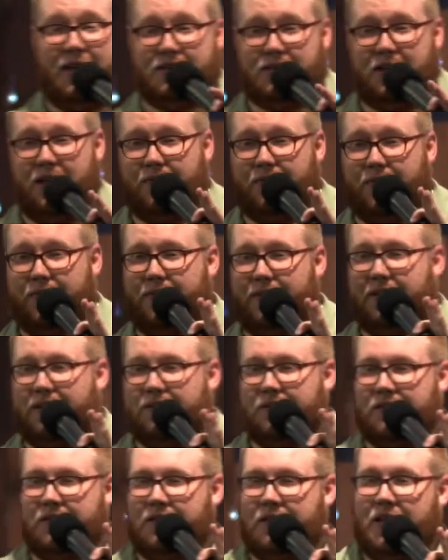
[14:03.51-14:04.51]
my hands off of
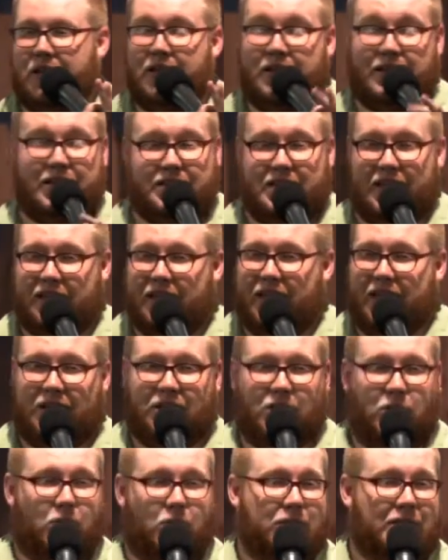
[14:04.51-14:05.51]
it because I
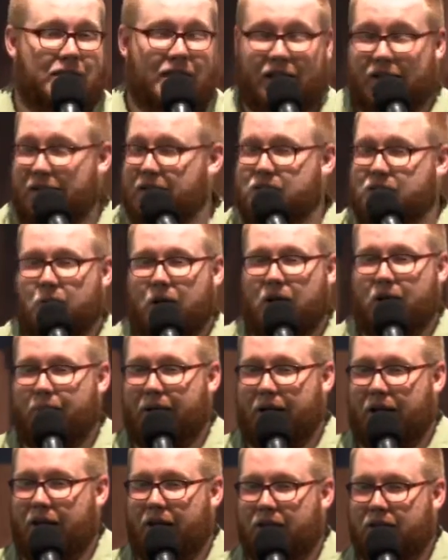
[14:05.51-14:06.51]
can't do dilly squat
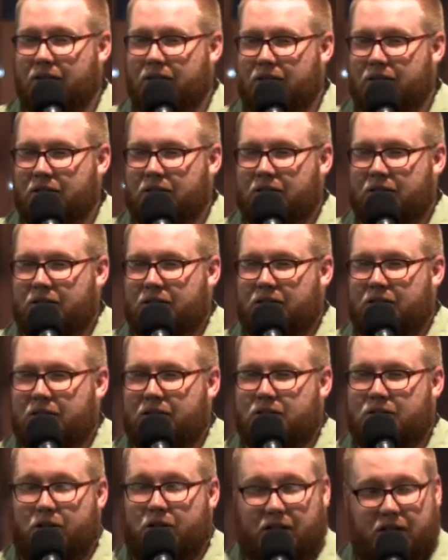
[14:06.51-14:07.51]
about it.
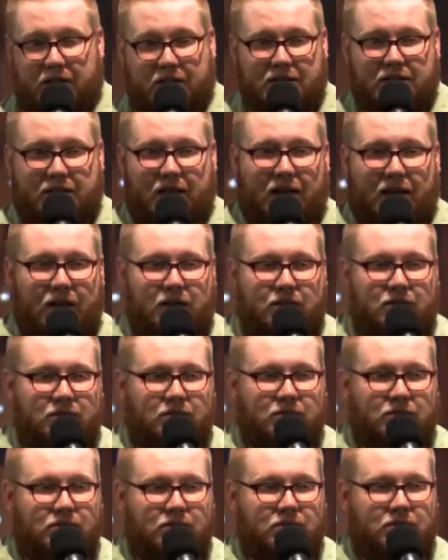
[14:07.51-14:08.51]
So here it is, God.
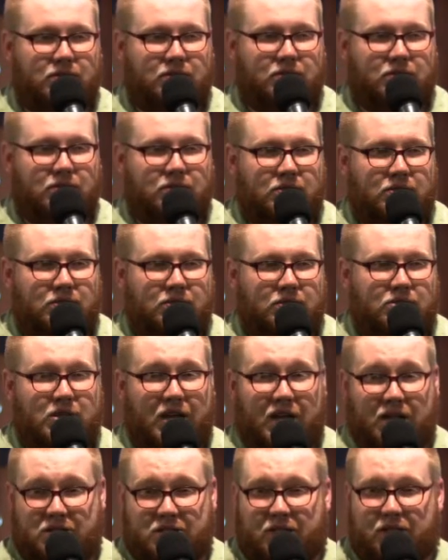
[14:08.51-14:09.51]

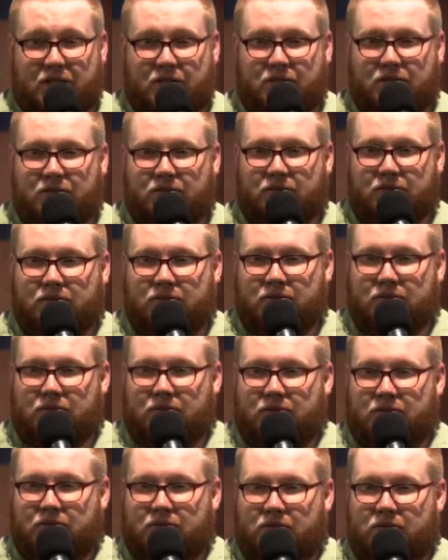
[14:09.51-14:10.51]
Change it.
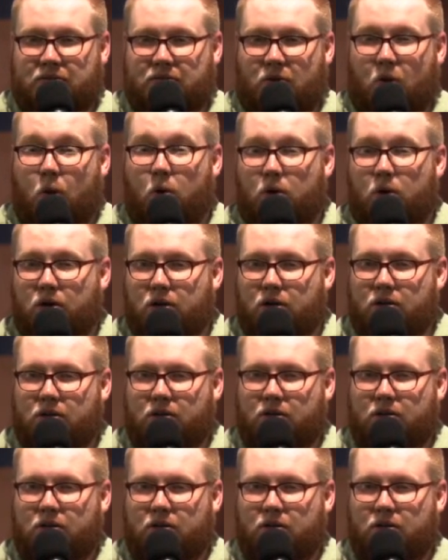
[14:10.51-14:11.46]
Or